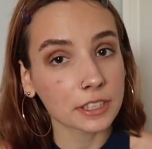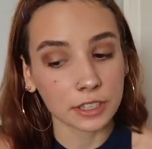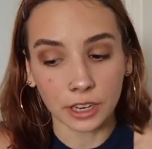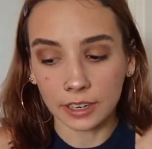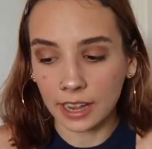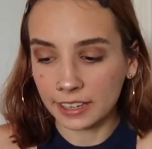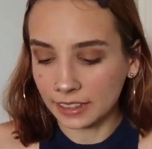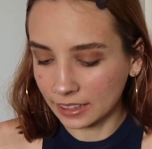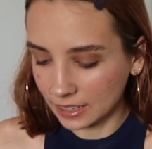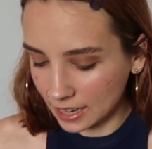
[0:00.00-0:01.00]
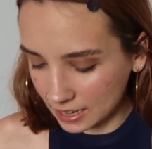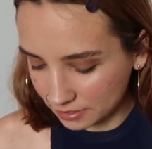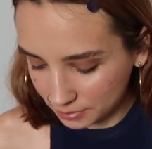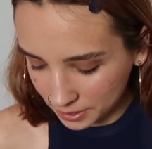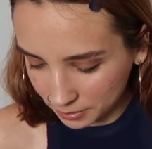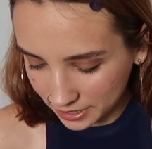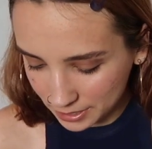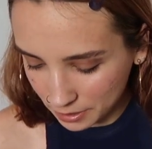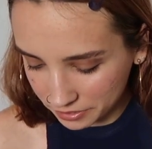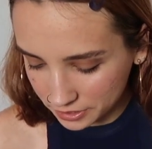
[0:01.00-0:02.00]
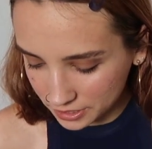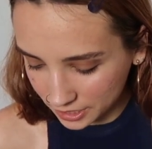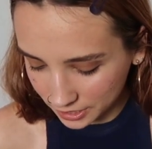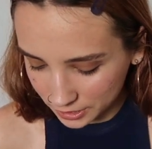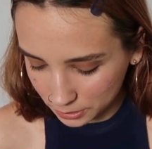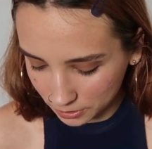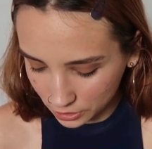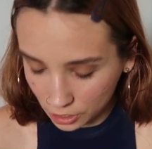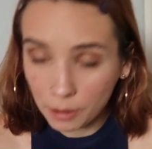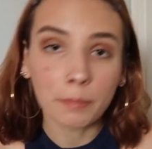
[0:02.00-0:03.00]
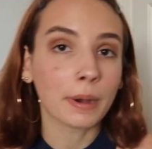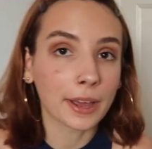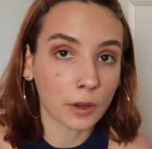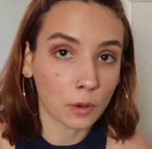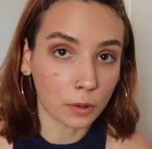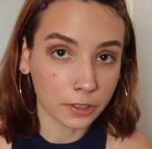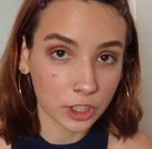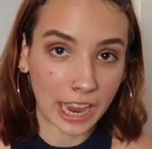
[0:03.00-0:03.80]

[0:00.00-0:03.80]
is a skirt. I love my Brandy Melville skirts with my whole